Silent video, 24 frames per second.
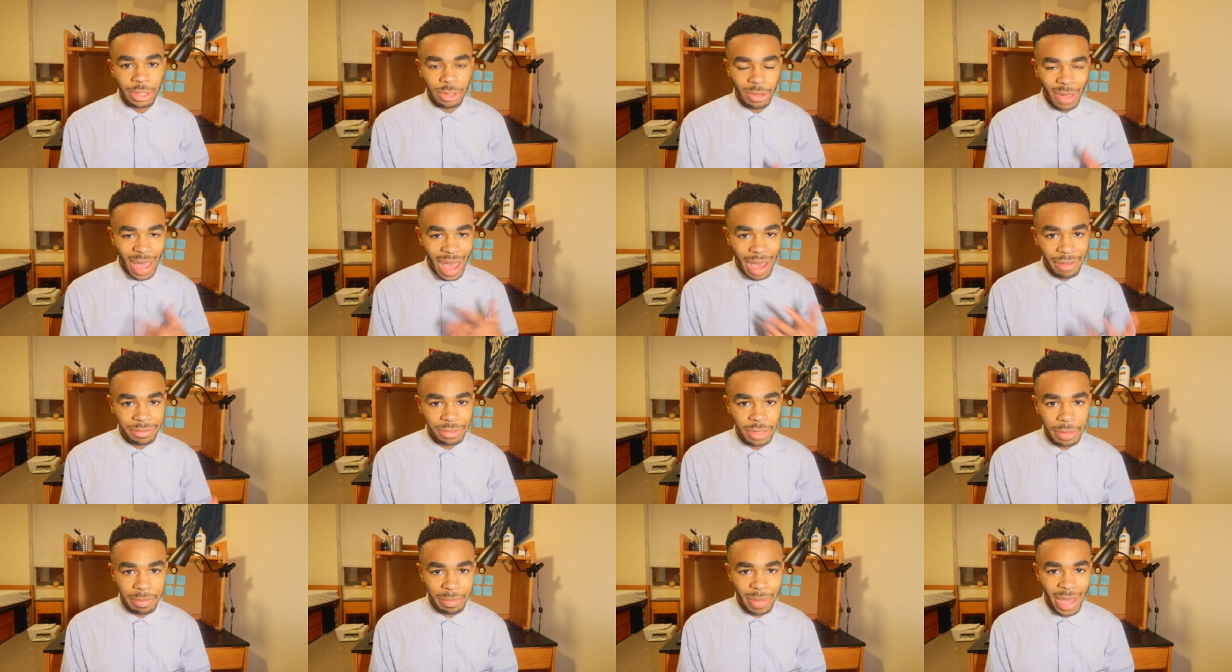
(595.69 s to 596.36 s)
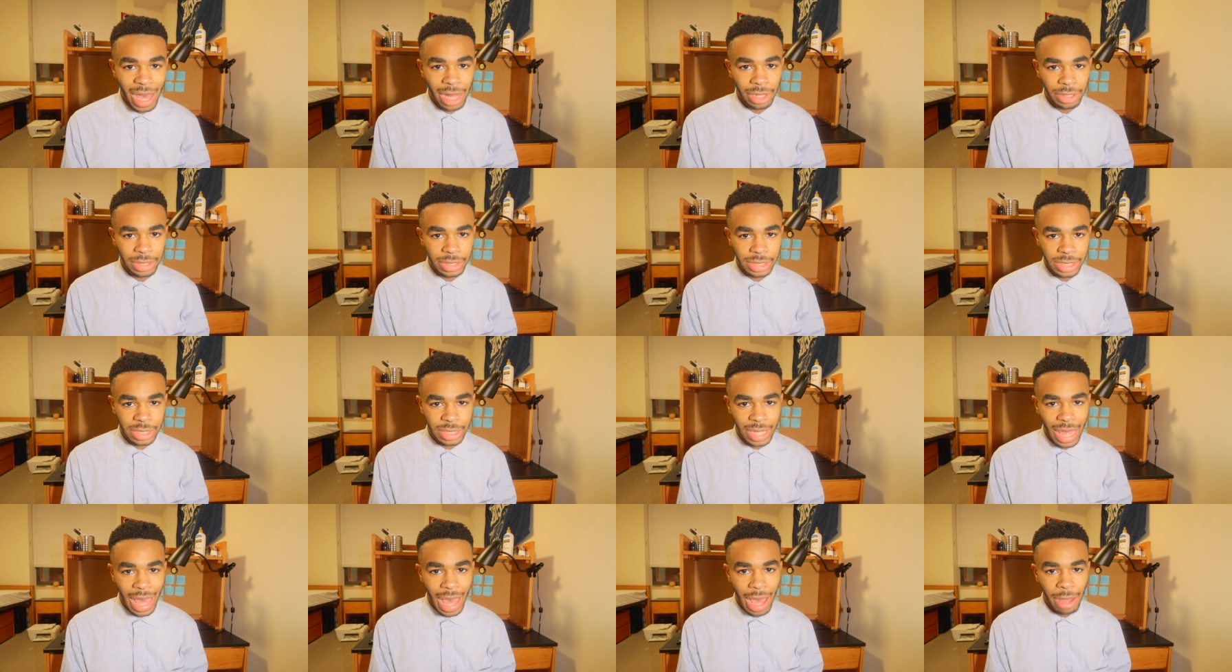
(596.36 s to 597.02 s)
You have to
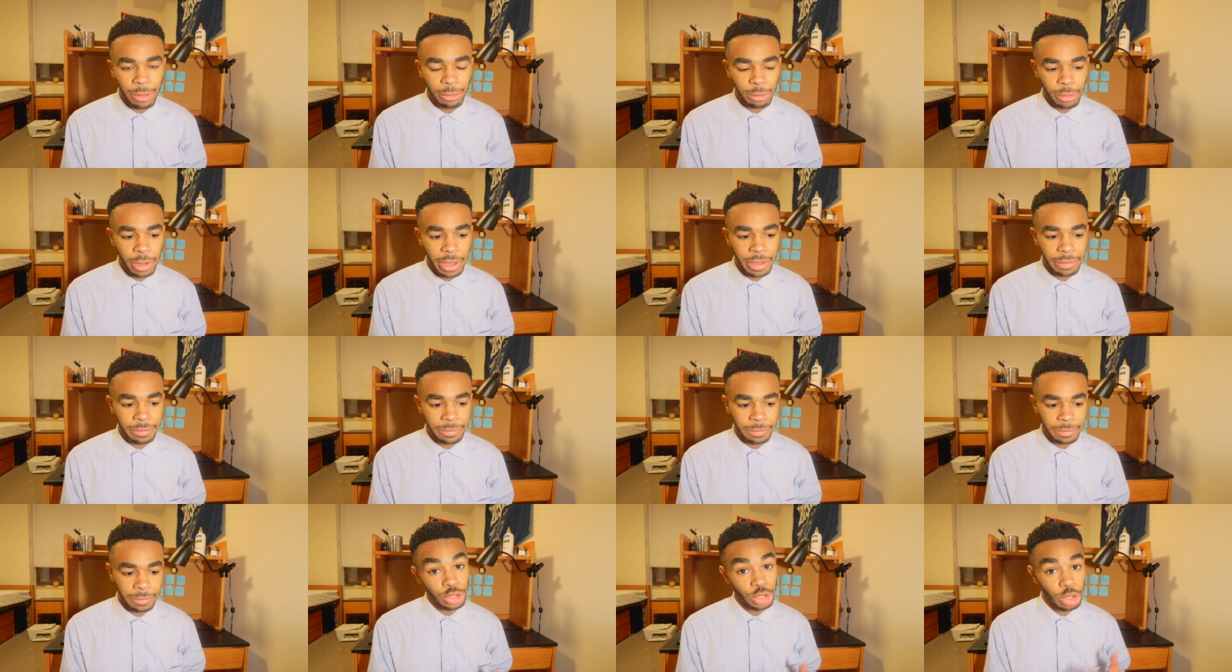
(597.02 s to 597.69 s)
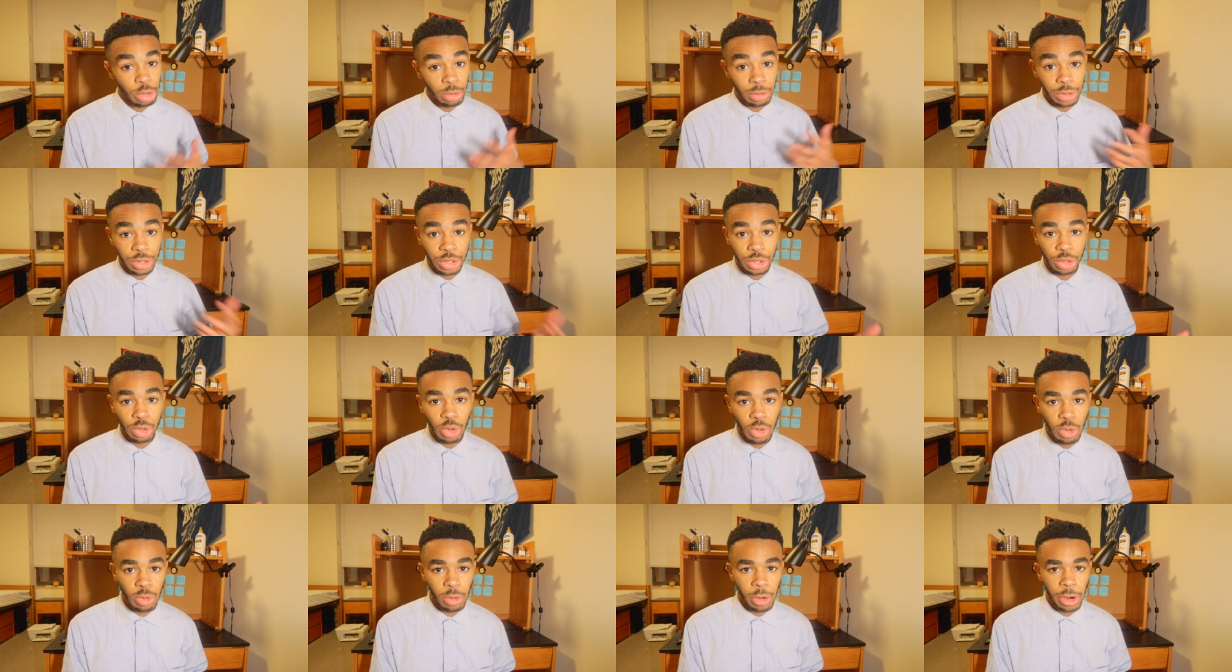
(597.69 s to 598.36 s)
balance that with doing
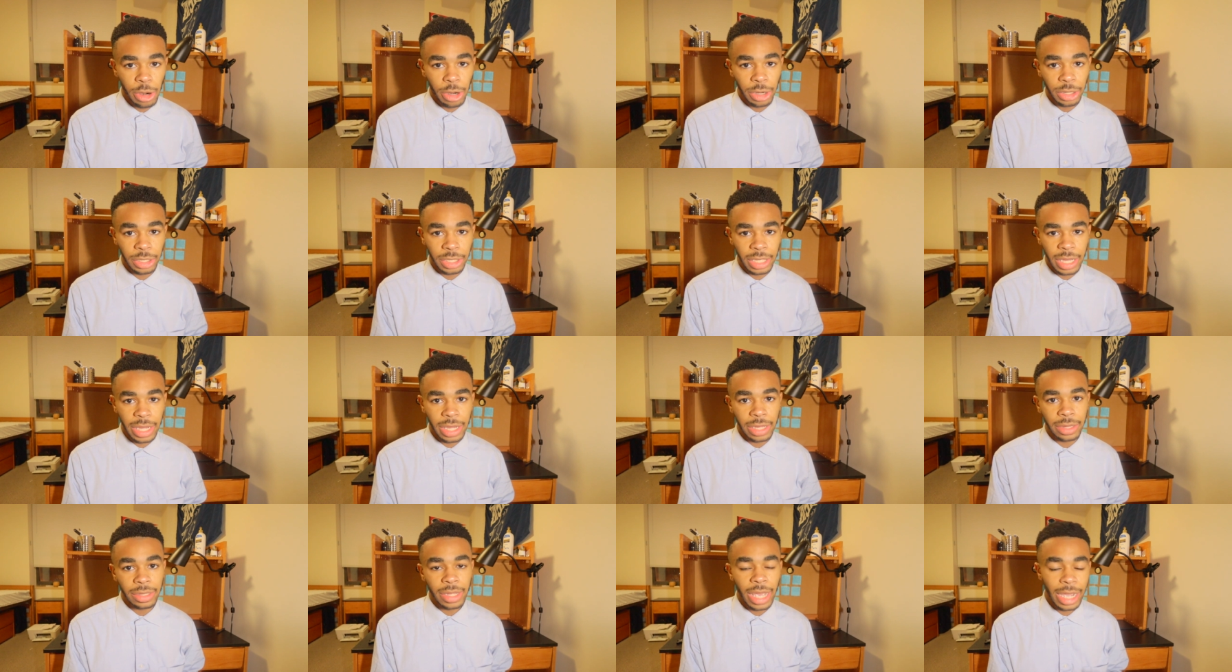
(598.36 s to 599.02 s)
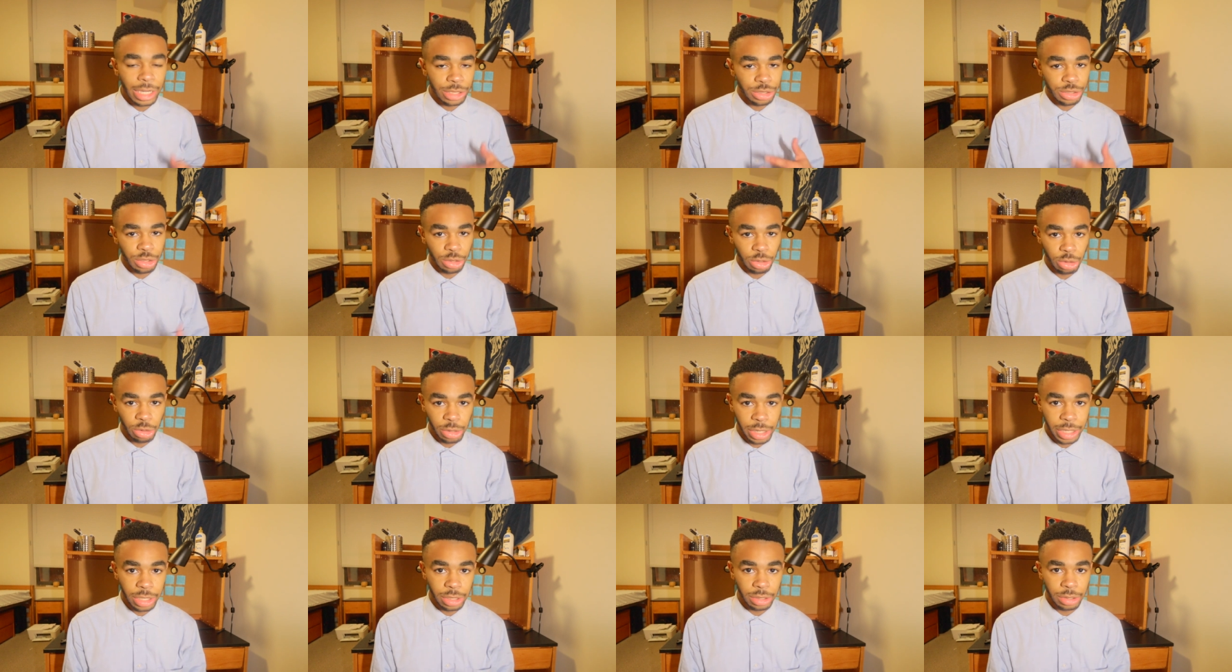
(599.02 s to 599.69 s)
schoolwork and
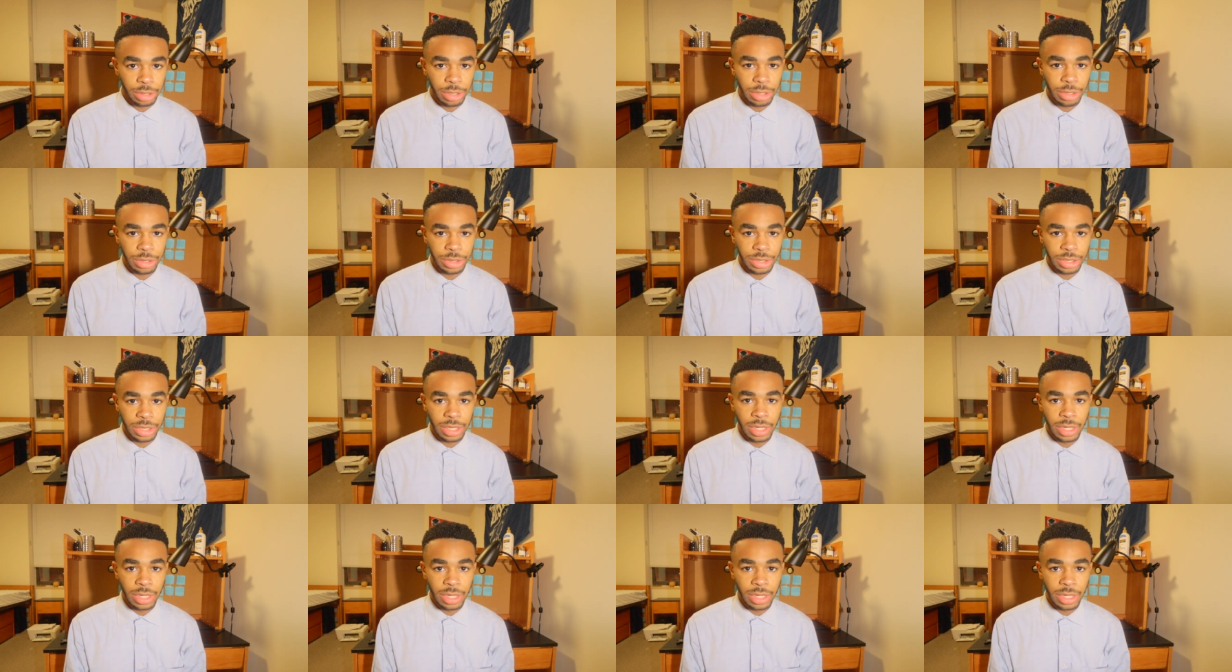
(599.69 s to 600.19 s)
extracurriculars